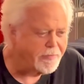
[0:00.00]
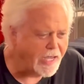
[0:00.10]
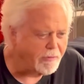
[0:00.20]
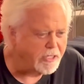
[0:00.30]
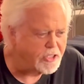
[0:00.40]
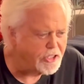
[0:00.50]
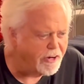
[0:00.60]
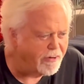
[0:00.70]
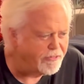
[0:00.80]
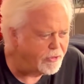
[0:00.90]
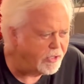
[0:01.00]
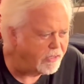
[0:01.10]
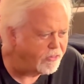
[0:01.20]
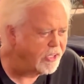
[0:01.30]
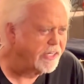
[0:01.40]
I'm gonna share a few little
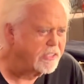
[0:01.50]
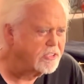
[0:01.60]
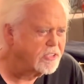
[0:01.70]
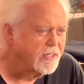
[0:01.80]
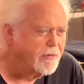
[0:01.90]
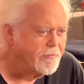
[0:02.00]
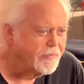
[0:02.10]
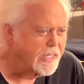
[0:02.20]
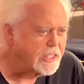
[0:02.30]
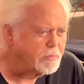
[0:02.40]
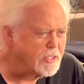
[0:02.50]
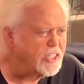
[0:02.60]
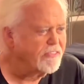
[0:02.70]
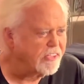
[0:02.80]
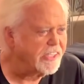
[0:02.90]
things
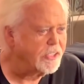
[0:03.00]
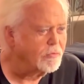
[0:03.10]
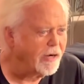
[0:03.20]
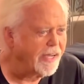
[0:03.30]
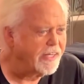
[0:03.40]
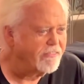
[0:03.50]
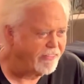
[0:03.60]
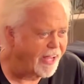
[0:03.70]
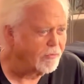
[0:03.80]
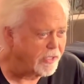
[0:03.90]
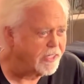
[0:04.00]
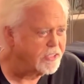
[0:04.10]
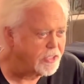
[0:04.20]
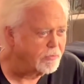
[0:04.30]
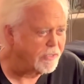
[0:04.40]
specifically to my family,
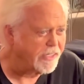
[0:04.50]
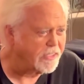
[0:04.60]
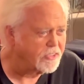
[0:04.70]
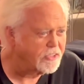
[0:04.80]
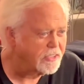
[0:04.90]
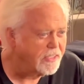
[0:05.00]
siblings,